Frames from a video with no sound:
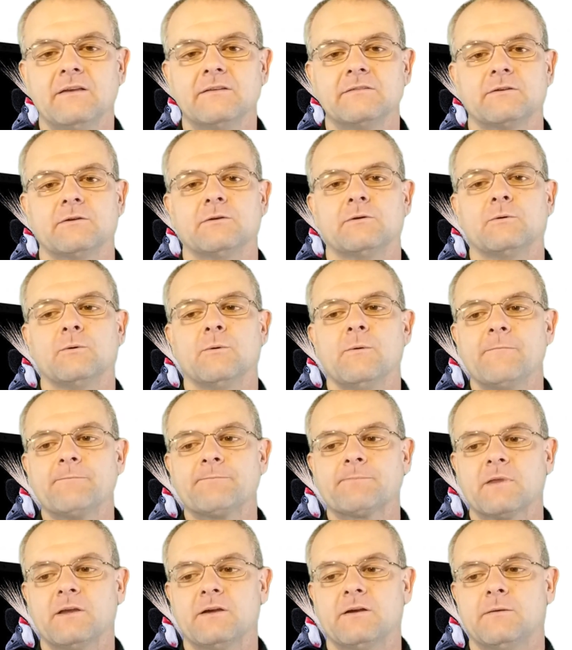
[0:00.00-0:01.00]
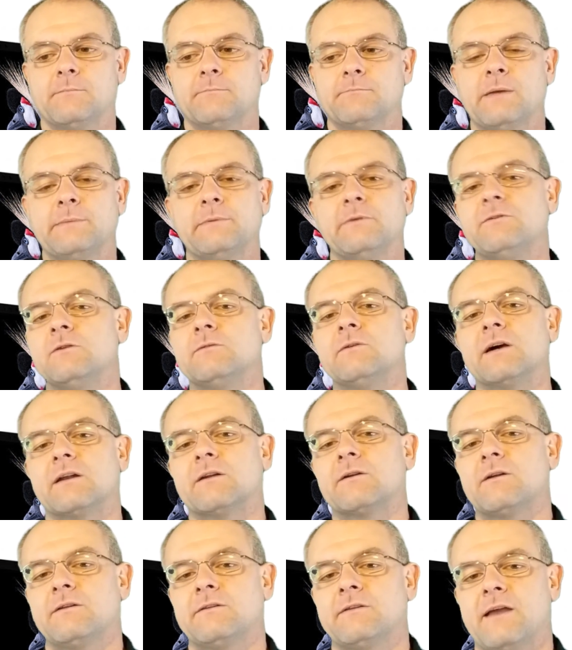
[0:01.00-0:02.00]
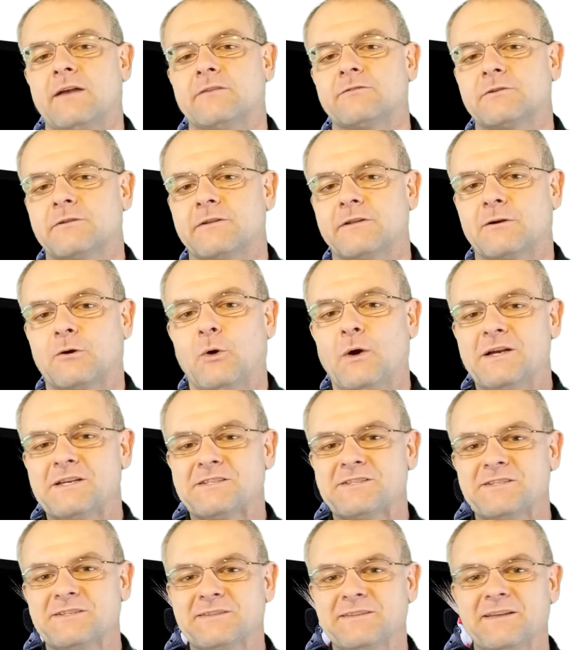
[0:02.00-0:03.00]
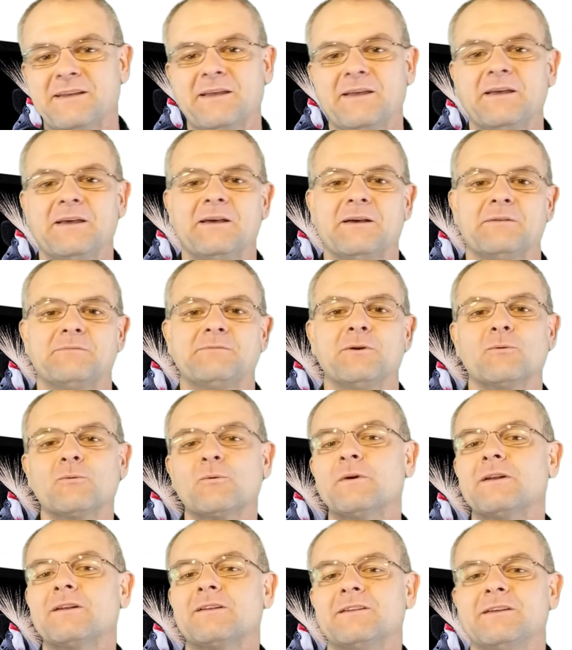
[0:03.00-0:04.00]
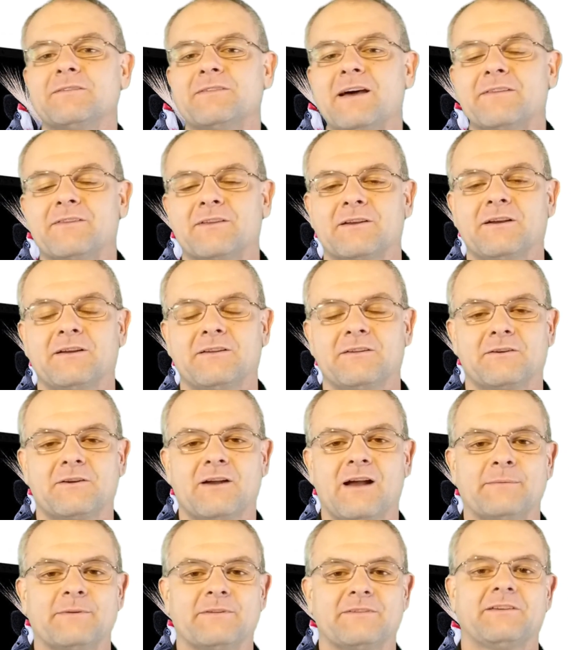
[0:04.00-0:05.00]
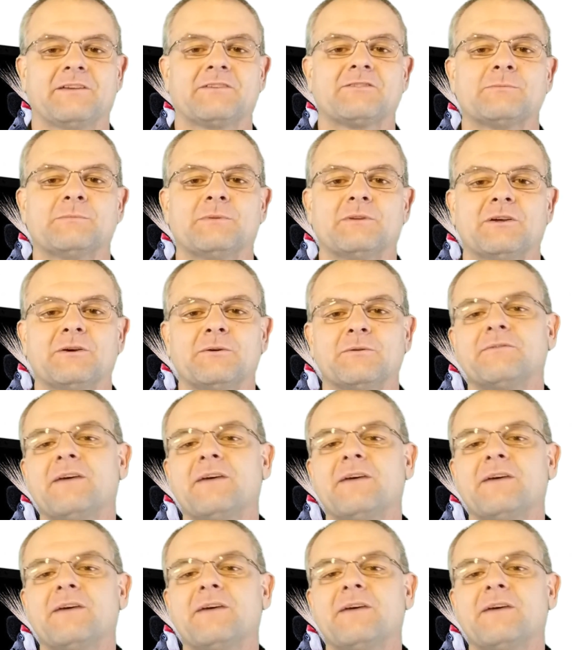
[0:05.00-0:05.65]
So maybe if you've got the answer to that question, feel free to leave that in the comment section below.